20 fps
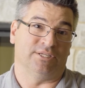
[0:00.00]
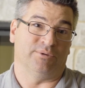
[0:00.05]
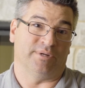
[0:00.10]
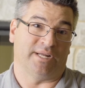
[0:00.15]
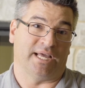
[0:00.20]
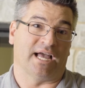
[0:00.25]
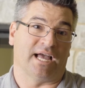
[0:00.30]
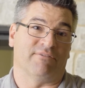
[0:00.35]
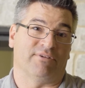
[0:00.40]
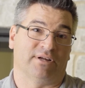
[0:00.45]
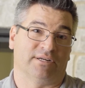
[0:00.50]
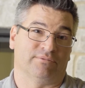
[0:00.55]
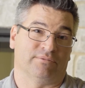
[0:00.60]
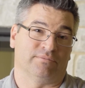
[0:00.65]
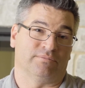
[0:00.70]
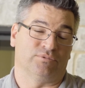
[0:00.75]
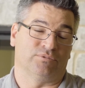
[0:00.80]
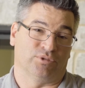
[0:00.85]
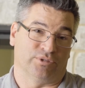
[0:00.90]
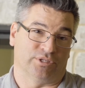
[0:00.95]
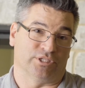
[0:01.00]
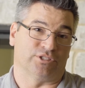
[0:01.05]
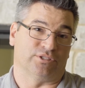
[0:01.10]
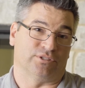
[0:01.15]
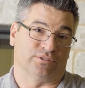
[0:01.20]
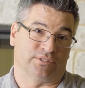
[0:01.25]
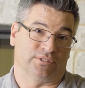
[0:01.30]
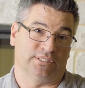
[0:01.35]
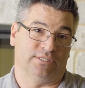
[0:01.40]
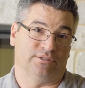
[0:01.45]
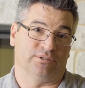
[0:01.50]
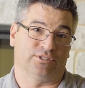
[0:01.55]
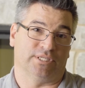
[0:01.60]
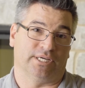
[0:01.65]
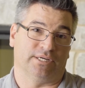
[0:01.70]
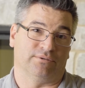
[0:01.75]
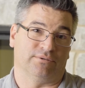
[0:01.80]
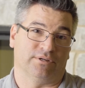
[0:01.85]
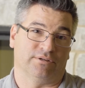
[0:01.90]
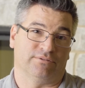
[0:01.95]
you would have on a traditional Cedar
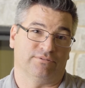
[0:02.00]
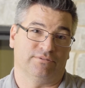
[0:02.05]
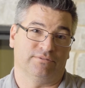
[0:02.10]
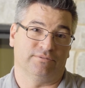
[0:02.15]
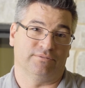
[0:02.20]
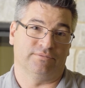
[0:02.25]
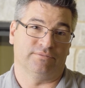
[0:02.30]
Shake roof.